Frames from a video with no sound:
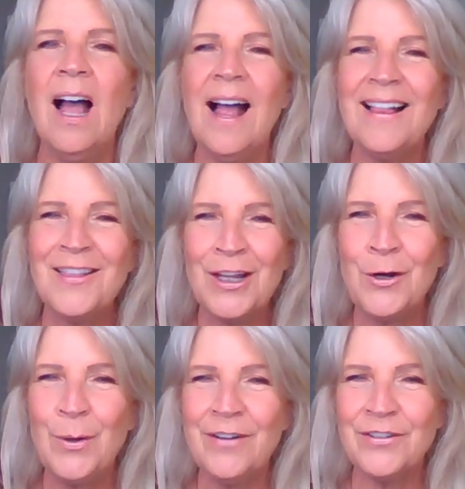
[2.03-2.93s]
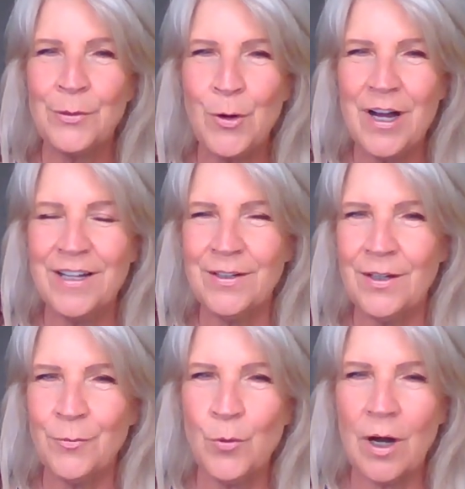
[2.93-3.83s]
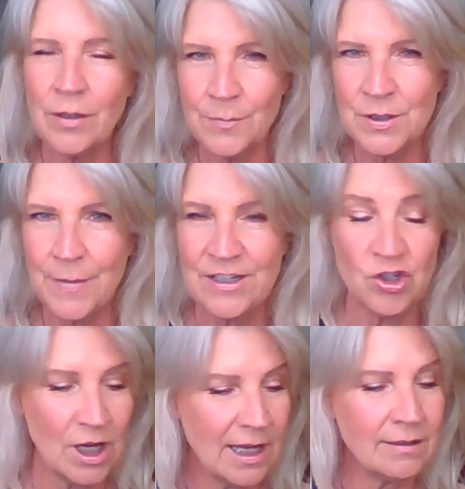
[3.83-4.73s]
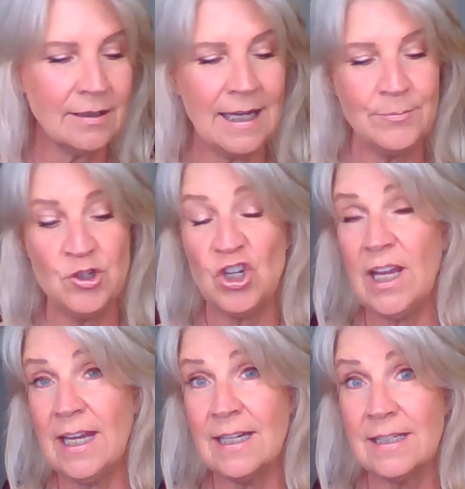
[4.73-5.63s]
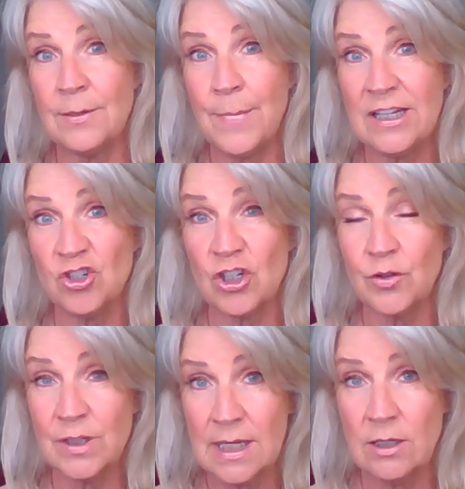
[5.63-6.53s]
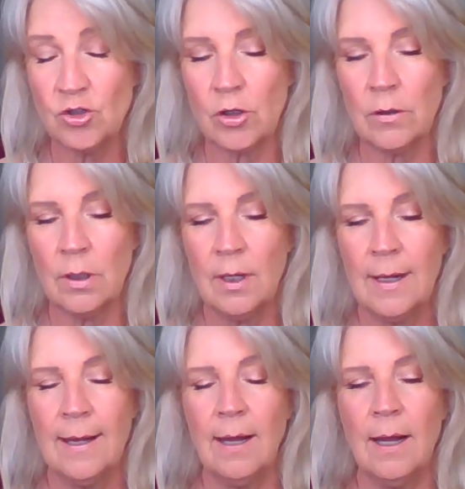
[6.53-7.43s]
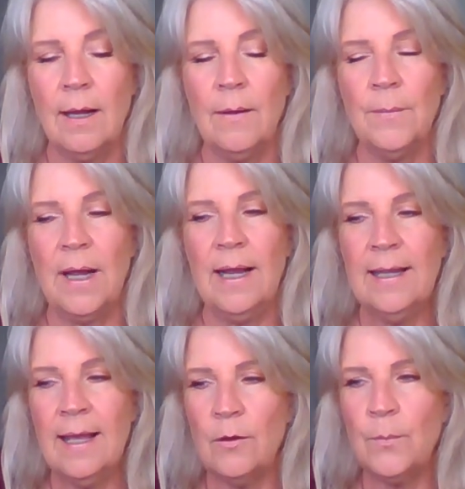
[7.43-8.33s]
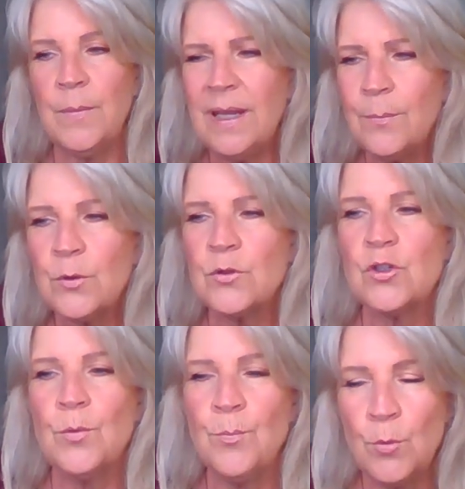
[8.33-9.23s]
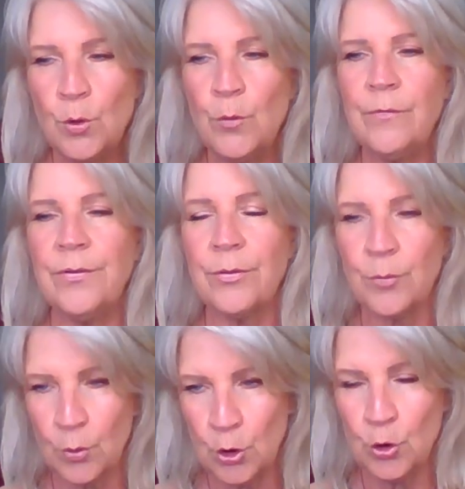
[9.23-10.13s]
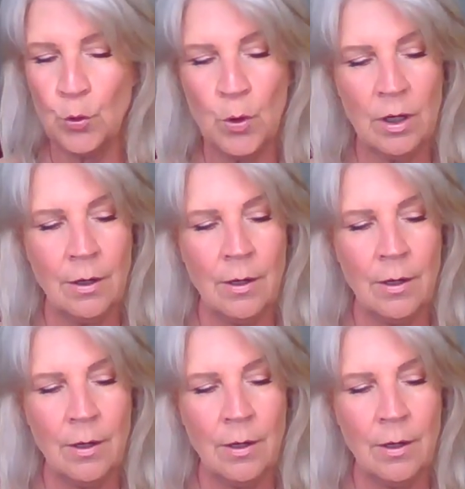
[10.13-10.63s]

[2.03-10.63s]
Hello everyone, welcome to my channel. I'm Jean, a dimensional teacher. Um, I help people to move through